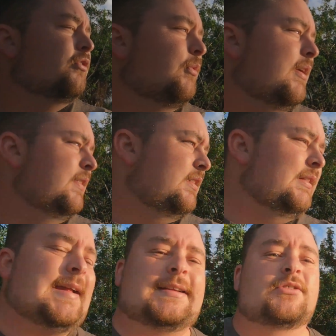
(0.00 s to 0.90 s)
this way. I think the
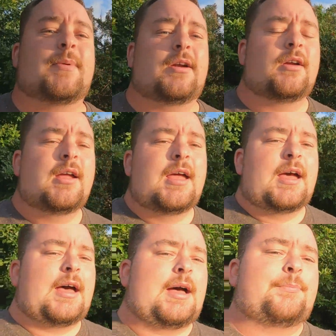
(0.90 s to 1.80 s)
lighting is better.
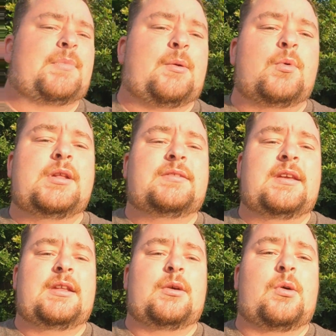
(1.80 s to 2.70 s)
I would have
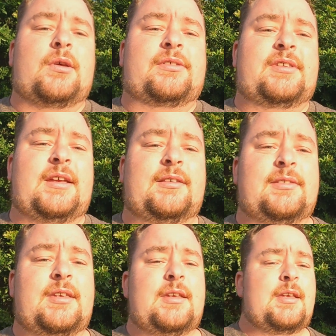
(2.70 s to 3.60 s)
did all
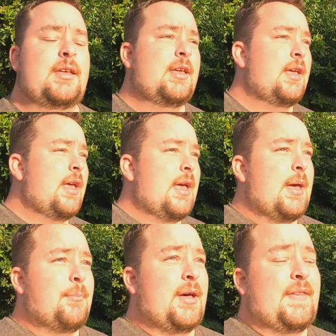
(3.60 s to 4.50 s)
6,
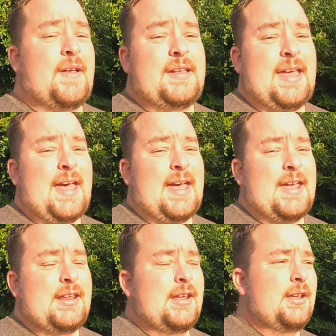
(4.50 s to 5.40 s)
but they only
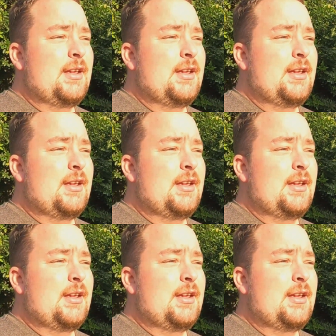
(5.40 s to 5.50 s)
had